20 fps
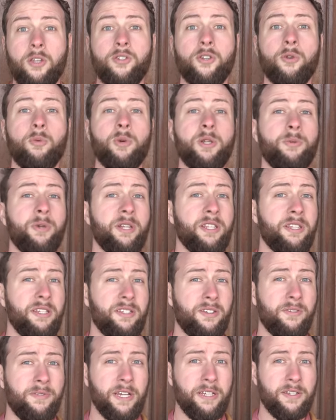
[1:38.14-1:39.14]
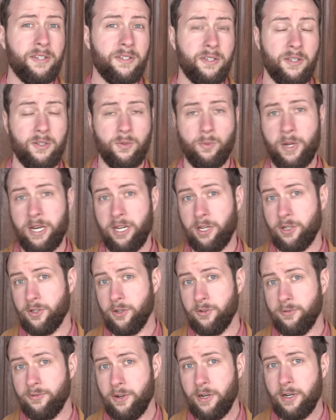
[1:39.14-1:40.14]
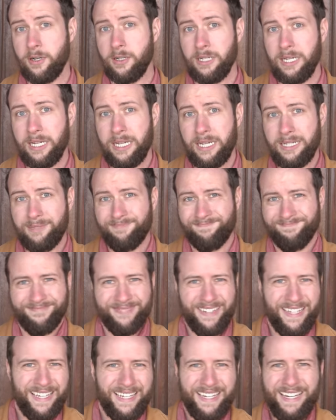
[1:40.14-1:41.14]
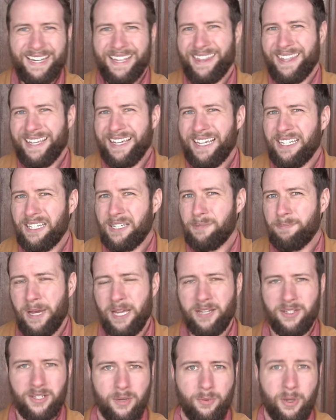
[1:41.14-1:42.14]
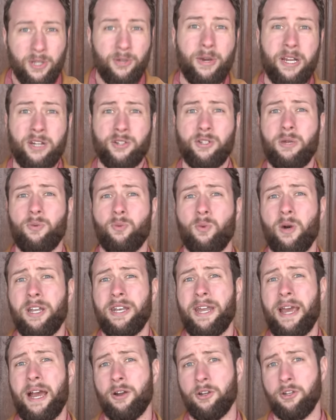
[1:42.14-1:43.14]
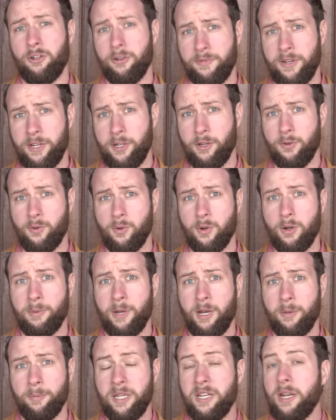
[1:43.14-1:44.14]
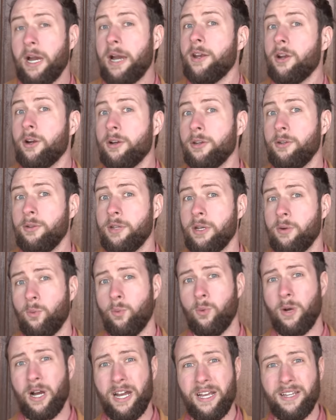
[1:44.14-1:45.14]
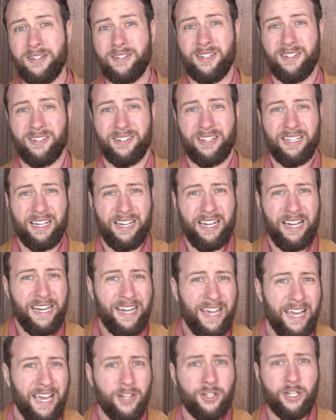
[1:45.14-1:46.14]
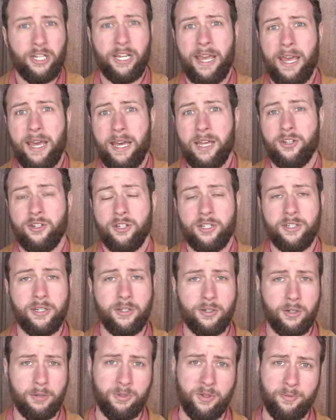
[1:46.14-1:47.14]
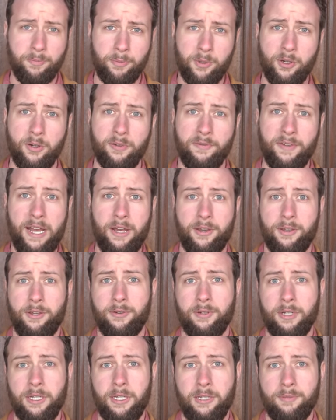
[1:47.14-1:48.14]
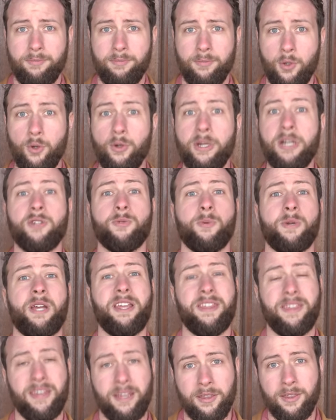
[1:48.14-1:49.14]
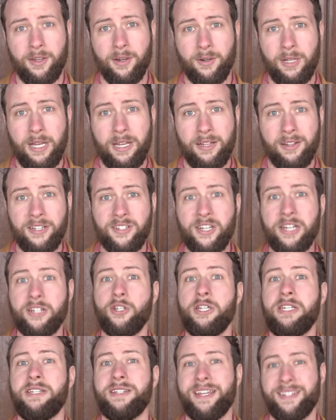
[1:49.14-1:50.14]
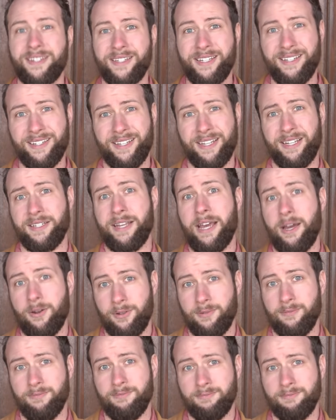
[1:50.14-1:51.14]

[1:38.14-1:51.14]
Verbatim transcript: So which one of these devices is winning so far? Uh, I think it depends on what you actually want out of your video doorbell, but I'd argue that Wyze is kinda edging ahead just in terms of pure value. Who cares what I think though, let's actually test these things out.